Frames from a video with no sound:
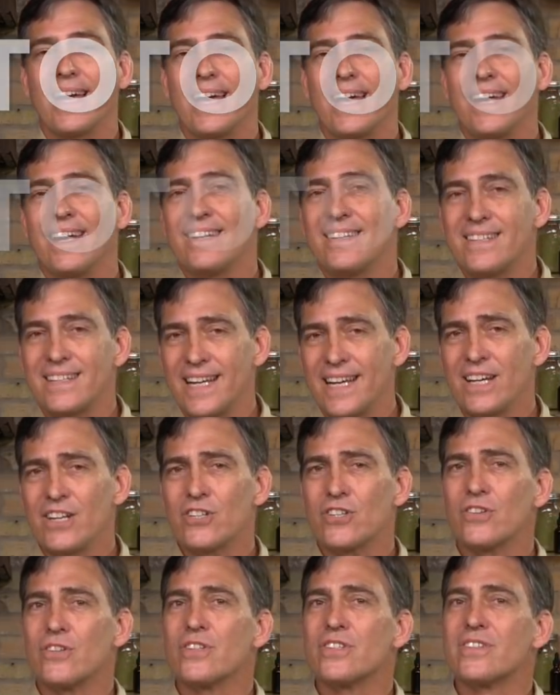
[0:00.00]
And a
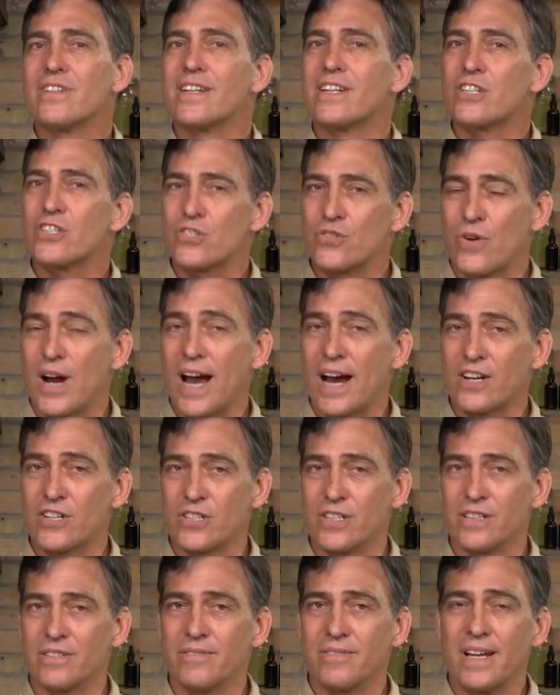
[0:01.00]
tincture is an
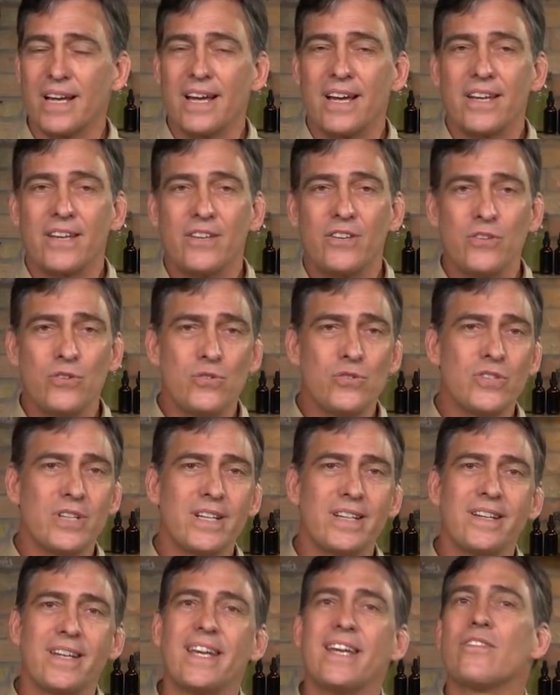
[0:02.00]
extraction
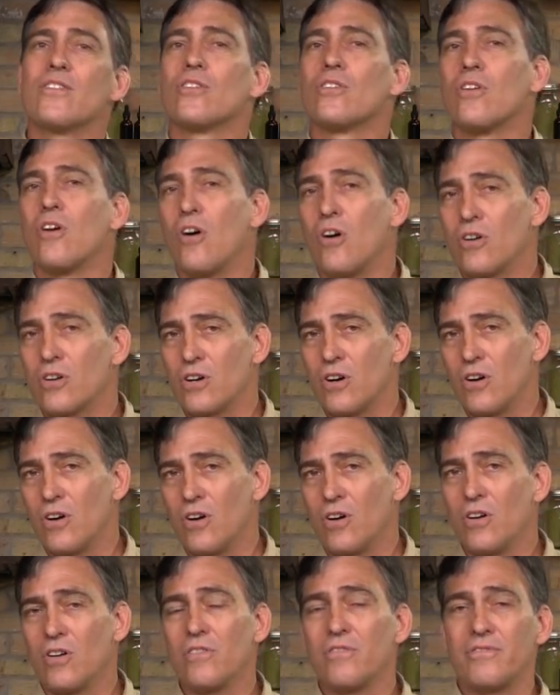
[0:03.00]
using either
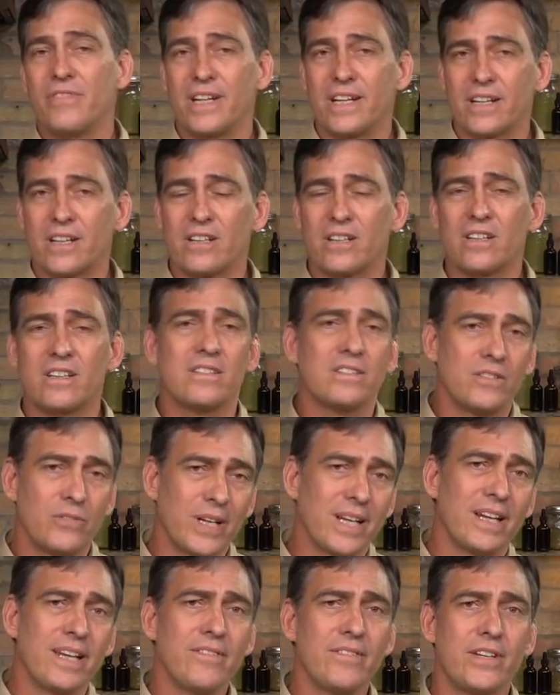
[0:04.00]
alcohol, vinegar, we
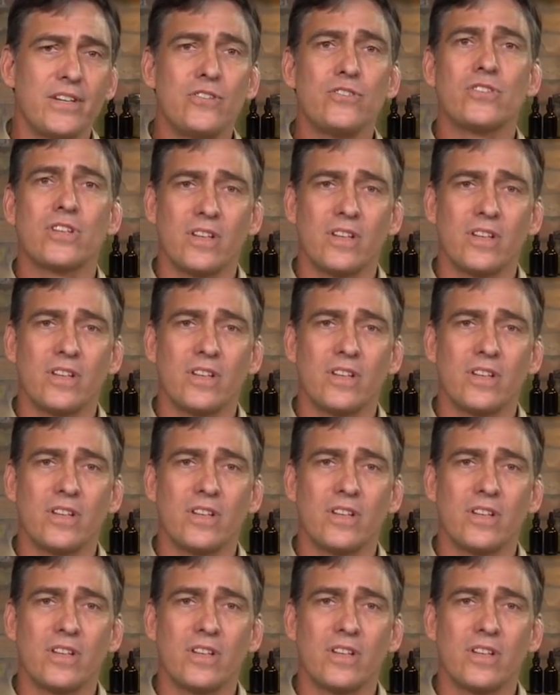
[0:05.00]
can even use